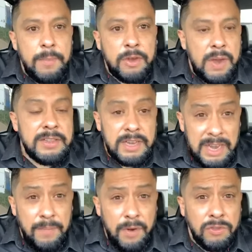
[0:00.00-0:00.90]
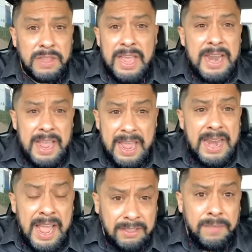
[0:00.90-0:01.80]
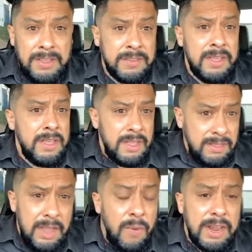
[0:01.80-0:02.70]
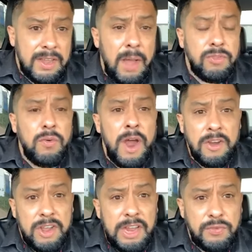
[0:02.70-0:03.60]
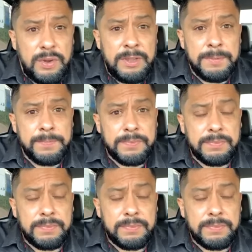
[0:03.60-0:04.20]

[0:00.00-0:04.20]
Democrats, liberals, and activists, they want to come to our country